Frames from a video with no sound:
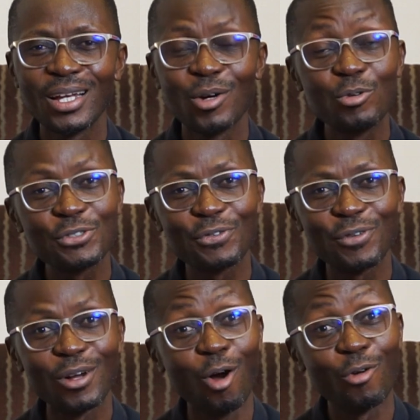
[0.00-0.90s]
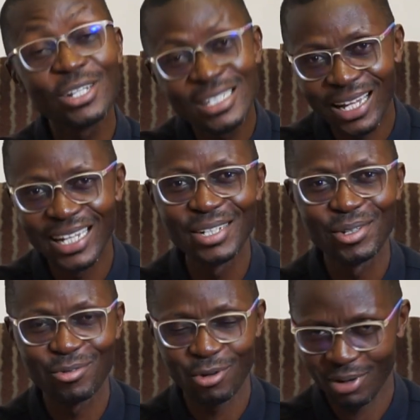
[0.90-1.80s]
who's originally
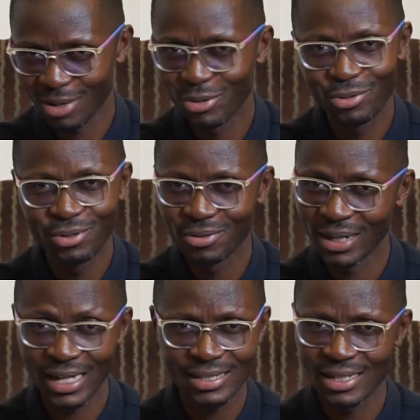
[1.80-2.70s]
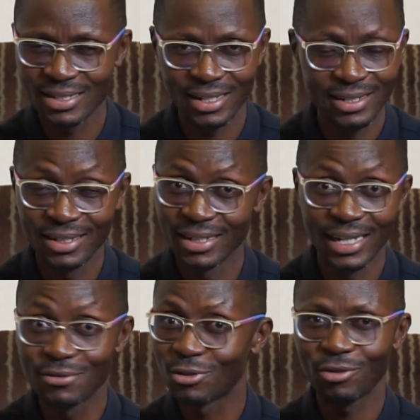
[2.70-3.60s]
from Cameroon, but as I said,
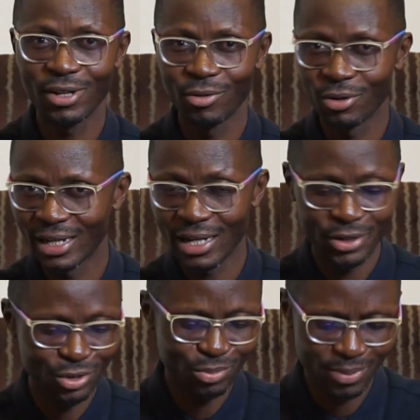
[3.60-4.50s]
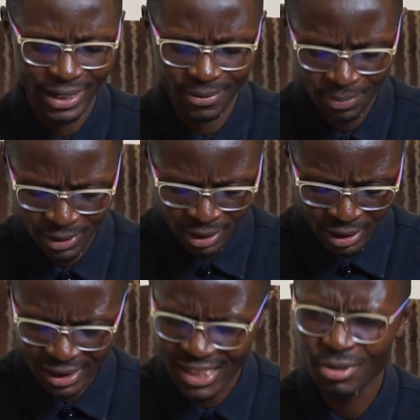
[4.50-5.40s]
lives all over the world, now in Dubai.
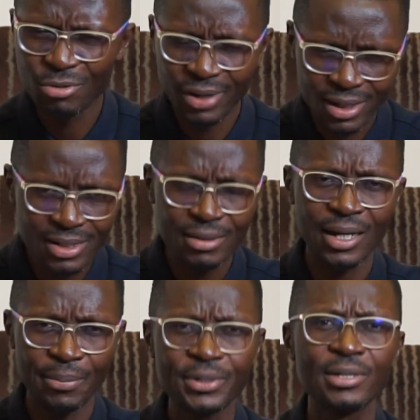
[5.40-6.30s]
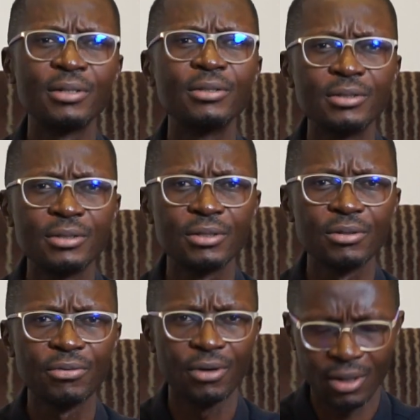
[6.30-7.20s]
He's been raising capital
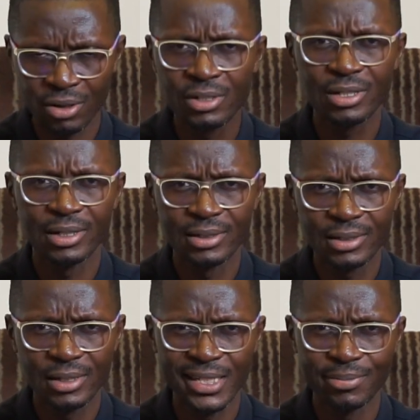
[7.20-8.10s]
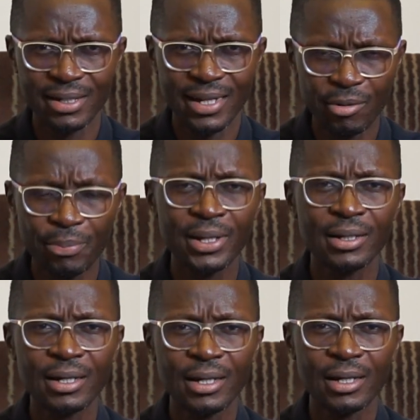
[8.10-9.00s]
for the continent. He's been helping